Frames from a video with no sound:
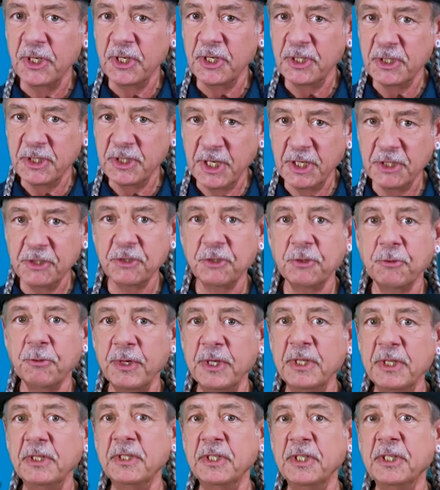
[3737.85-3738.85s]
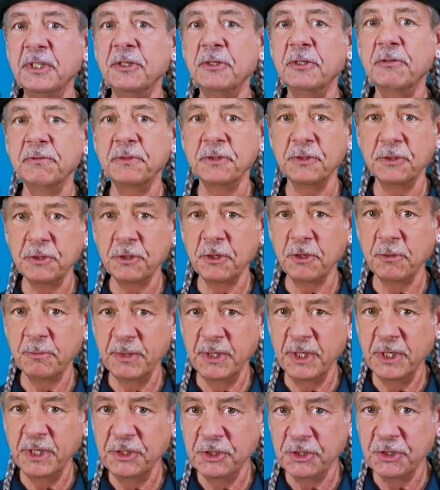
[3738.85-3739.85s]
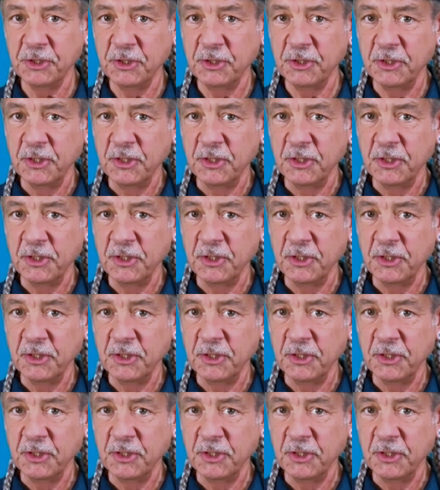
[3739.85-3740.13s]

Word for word: It takes a great deal of determination